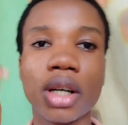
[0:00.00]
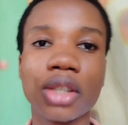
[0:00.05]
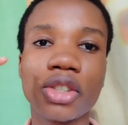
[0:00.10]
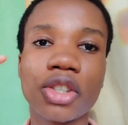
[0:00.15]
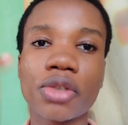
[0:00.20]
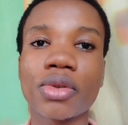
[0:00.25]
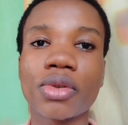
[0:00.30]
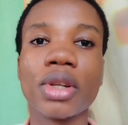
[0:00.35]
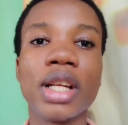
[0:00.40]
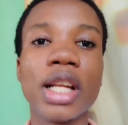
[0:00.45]

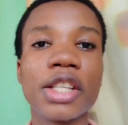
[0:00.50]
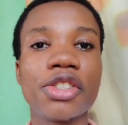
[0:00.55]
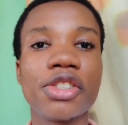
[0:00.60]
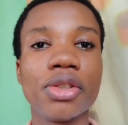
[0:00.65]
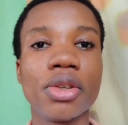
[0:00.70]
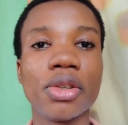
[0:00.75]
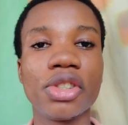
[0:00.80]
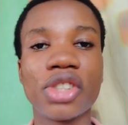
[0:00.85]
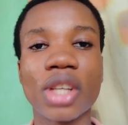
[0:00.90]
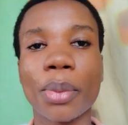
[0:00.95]
just want to let you
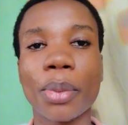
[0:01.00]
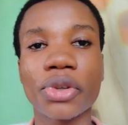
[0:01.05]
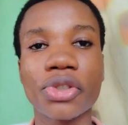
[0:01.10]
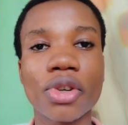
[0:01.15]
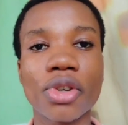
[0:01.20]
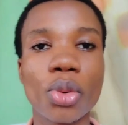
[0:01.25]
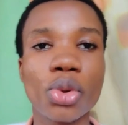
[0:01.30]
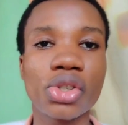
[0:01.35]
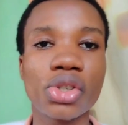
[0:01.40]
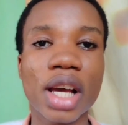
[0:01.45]
know the
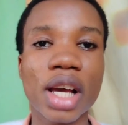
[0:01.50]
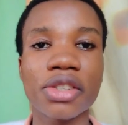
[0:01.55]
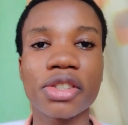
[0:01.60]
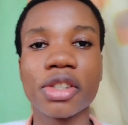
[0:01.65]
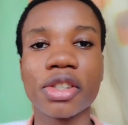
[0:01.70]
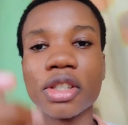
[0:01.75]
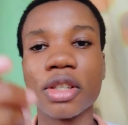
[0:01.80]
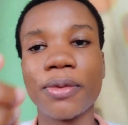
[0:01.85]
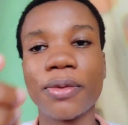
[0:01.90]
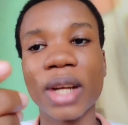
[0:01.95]
temperature which
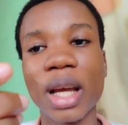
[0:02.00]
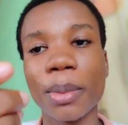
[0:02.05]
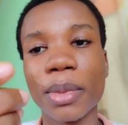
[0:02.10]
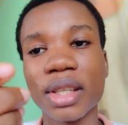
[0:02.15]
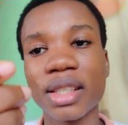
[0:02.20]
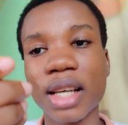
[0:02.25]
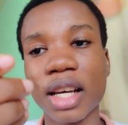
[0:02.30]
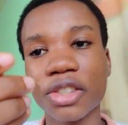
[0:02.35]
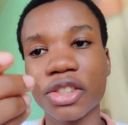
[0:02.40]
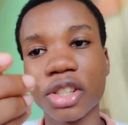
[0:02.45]
actually this
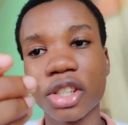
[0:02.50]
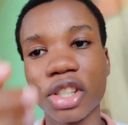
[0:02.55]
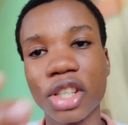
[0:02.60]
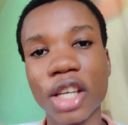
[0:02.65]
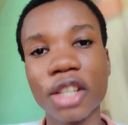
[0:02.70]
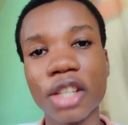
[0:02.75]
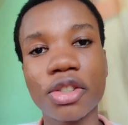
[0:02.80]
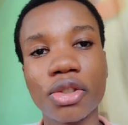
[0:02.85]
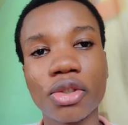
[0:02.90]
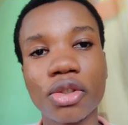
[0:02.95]
filament actually
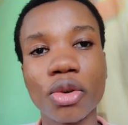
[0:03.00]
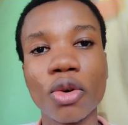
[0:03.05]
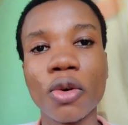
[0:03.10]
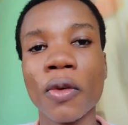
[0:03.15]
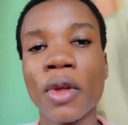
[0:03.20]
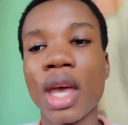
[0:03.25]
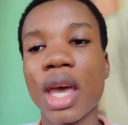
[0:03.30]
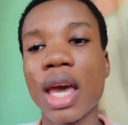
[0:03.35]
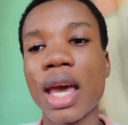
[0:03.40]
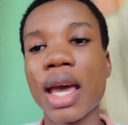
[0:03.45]
gets to,
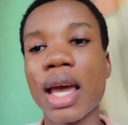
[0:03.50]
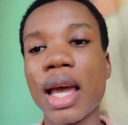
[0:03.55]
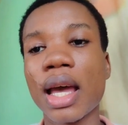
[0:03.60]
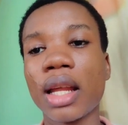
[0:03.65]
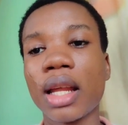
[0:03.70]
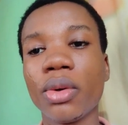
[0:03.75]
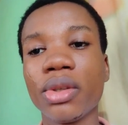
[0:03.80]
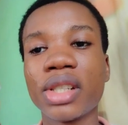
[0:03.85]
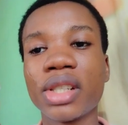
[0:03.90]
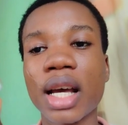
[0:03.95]

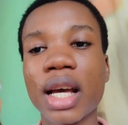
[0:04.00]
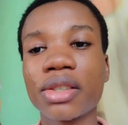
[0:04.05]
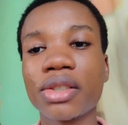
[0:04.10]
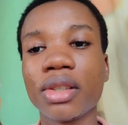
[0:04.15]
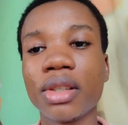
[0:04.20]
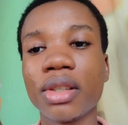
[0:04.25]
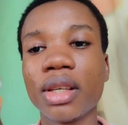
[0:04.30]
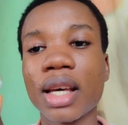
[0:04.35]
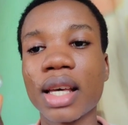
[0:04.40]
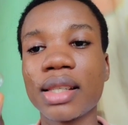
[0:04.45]
and which
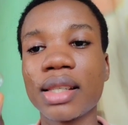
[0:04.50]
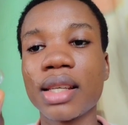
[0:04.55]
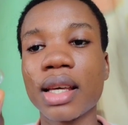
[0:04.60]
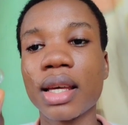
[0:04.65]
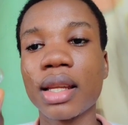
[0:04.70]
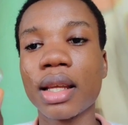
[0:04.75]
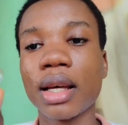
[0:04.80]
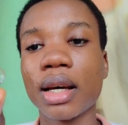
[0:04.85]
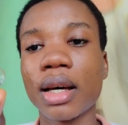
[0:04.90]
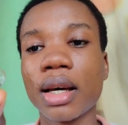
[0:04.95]
actually I
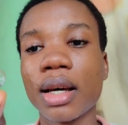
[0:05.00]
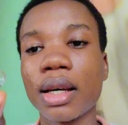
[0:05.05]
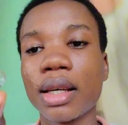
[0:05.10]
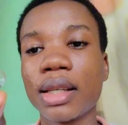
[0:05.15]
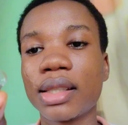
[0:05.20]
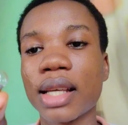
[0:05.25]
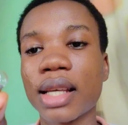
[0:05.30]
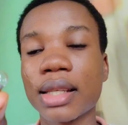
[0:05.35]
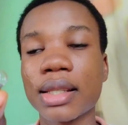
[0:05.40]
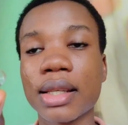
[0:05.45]
said
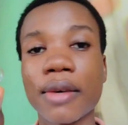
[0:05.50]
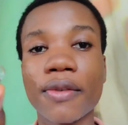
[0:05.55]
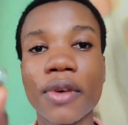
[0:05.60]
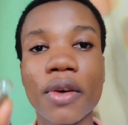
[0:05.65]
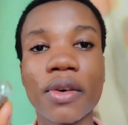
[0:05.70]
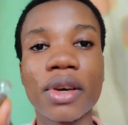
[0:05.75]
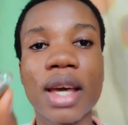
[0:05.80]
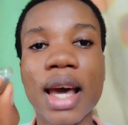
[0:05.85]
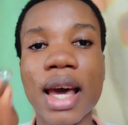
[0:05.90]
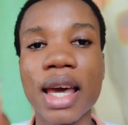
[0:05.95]
it has a
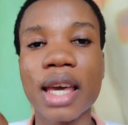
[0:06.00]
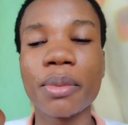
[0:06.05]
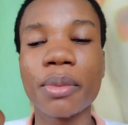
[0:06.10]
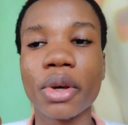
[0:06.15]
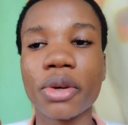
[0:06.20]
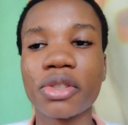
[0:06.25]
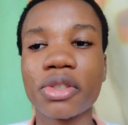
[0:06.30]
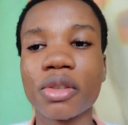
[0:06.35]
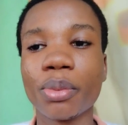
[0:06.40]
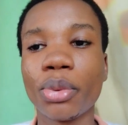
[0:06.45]
very high
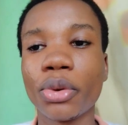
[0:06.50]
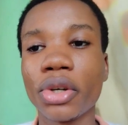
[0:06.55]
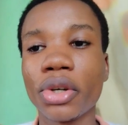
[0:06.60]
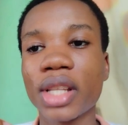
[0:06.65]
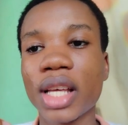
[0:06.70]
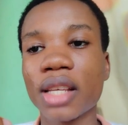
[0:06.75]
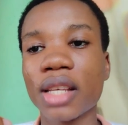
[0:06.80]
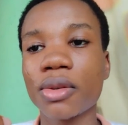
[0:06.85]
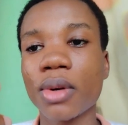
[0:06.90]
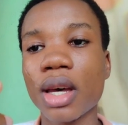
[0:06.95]
melting
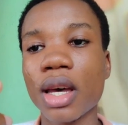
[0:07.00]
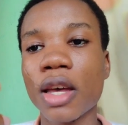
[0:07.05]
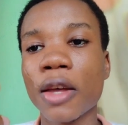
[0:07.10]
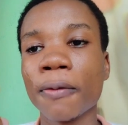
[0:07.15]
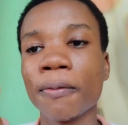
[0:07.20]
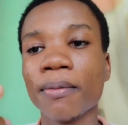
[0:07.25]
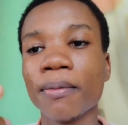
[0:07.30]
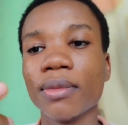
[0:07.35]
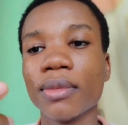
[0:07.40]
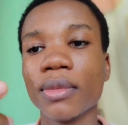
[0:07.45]
point. That's why
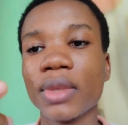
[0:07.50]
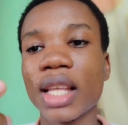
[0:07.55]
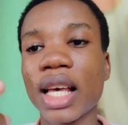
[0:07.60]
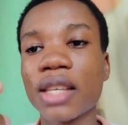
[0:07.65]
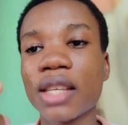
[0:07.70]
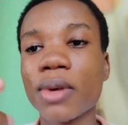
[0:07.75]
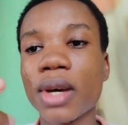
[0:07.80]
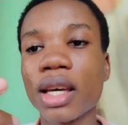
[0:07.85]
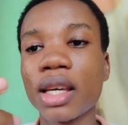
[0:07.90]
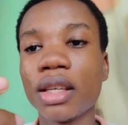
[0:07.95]

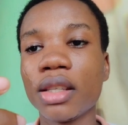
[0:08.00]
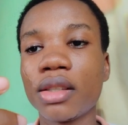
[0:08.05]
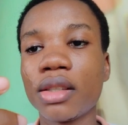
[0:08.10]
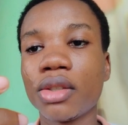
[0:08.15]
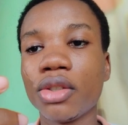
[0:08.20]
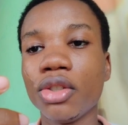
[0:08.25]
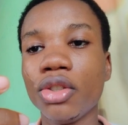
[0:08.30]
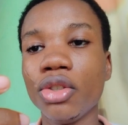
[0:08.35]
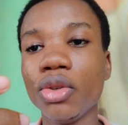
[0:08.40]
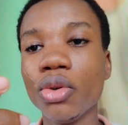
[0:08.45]

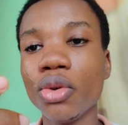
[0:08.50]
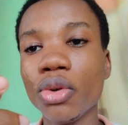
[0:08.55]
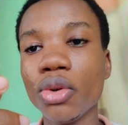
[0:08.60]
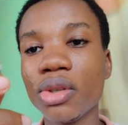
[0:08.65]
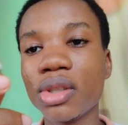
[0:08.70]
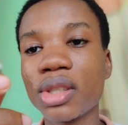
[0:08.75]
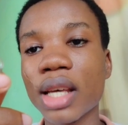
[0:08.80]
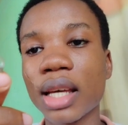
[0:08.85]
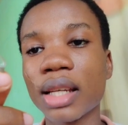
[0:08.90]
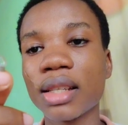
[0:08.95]
it's
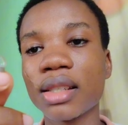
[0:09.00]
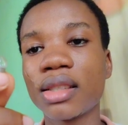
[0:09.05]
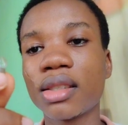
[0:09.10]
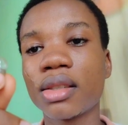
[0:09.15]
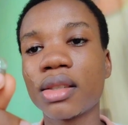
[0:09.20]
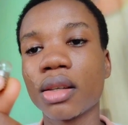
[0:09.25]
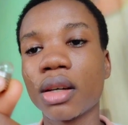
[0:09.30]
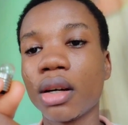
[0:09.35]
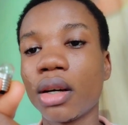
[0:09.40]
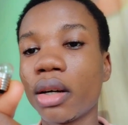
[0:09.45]
used, and it's